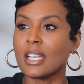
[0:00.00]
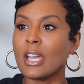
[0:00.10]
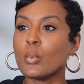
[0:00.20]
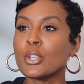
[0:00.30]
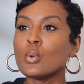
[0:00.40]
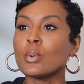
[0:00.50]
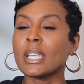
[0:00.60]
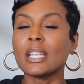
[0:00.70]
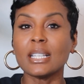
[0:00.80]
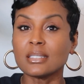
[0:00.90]
And when you
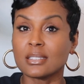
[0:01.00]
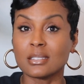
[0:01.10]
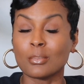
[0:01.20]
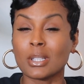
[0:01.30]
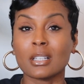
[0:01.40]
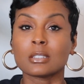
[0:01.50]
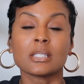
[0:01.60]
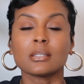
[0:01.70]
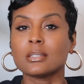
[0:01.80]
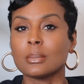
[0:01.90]
get into something,
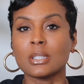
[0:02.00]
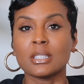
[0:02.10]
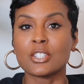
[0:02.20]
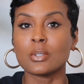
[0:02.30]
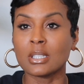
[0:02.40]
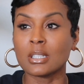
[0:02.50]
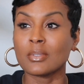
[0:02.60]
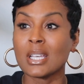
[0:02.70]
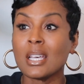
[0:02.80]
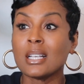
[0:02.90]
especially something that you
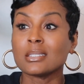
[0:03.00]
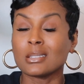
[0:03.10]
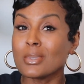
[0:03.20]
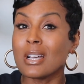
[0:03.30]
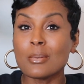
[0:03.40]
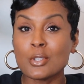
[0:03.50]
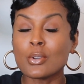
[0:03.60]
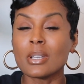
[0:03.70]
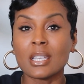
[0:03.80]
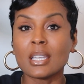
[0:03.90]
love, sometimes you
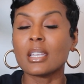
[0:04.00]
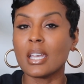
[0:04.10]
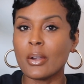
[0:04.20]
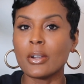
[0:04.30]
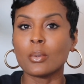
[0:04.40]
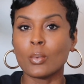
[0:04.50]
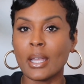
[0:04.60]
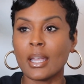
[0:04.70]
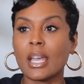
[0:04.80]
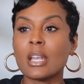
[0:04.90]
can get carried away.